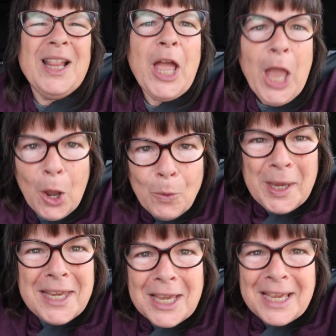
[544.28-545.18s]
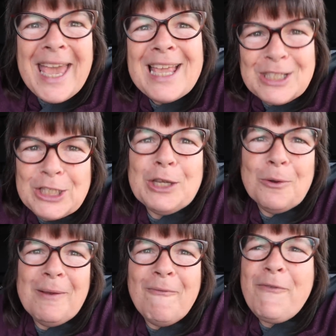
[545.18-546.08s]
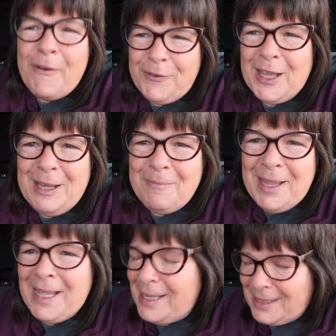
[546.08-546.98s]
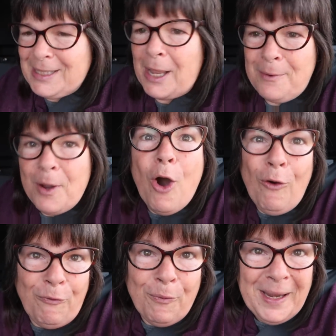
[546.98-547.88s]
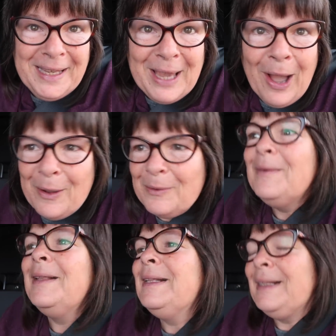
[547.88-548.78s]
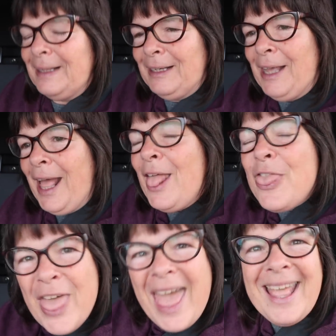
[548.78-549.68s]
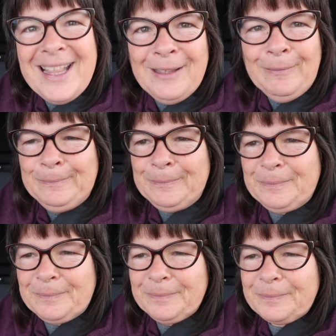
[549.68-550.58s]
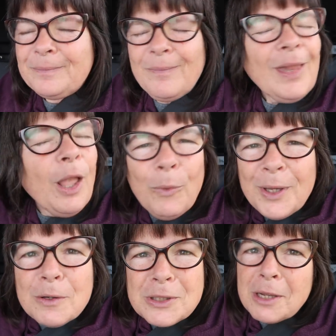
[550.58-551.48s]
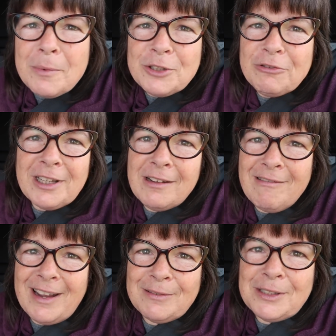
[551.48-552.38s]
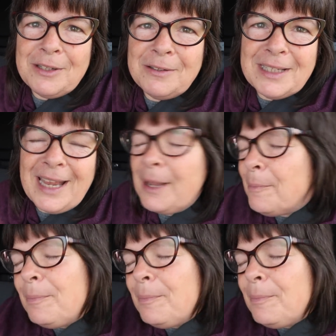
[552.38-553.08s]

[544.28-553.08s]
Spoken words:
we're like, we can get to you in 15 minutes. So off we go. Then we got so much running around to do today.